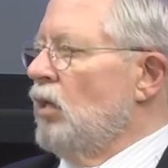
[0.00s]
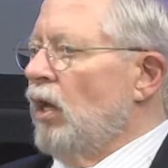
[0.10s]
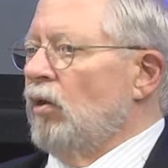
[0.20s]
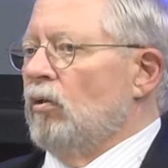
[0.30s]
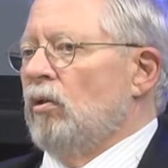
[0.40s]

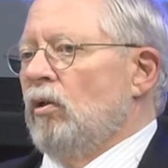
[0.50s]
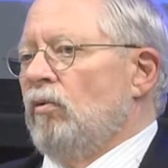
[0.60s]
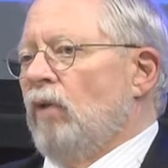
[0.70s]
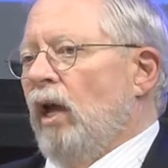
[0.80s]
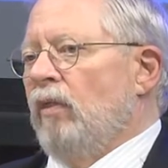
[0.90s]
Now,
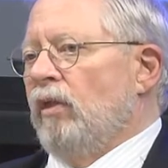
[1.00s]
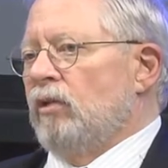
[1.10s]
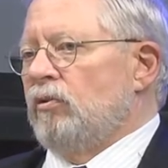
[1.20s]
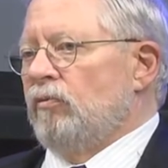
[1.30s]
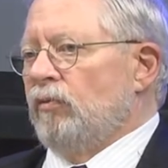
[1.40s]
I
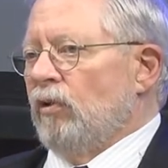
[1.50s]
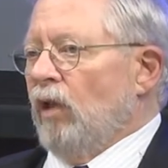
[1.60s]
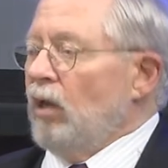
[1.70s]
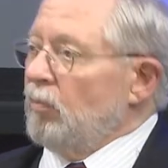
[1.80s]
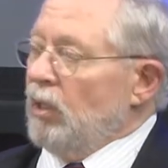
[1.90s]
think for a
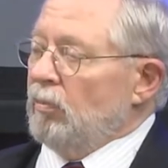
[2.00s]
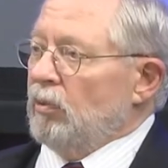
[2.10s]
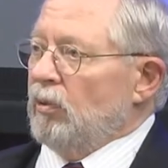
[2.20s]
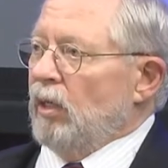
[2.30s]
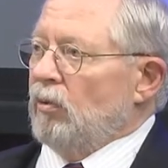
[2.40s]
lot of
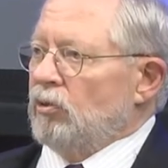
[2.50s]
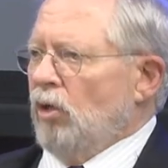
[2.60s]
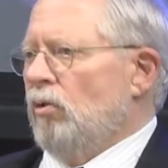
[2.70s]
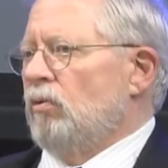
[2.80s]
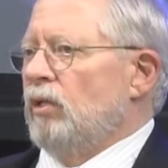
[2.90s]
people that was,
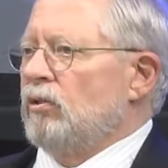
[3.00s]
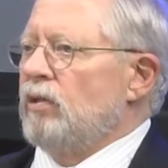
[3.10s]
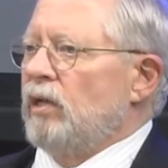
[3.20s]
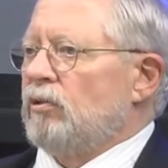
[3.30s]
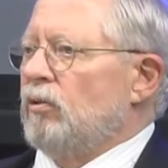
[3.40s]
oh, that's
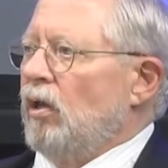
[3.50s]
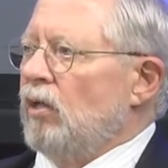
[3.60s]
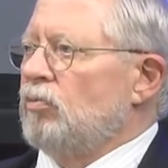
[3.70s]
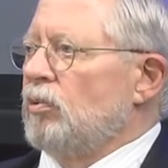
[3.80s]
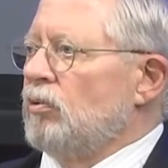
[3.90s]
natural,
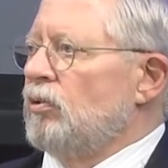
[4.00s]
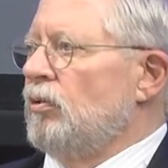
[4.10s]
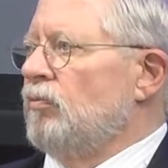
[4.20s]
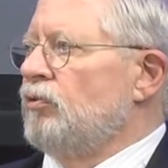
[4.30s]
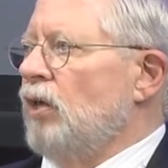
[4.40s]
hospitals,
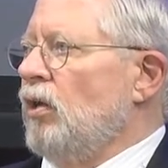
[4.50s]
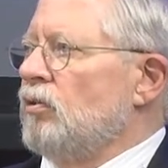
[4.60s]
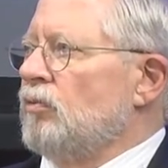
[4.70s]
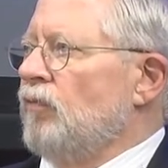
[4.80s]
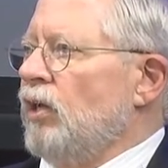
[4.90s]
the
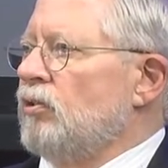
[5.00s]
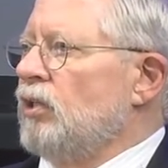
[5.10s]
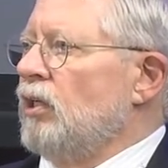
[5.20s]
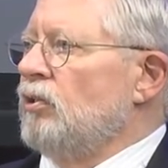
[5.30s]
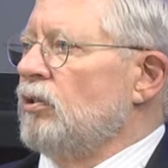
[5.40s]
shots,
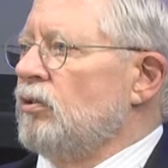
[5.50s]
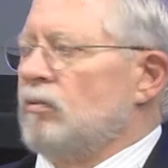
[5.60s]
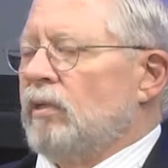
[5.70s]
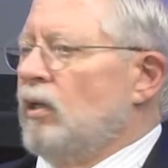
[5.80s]
vaccinations.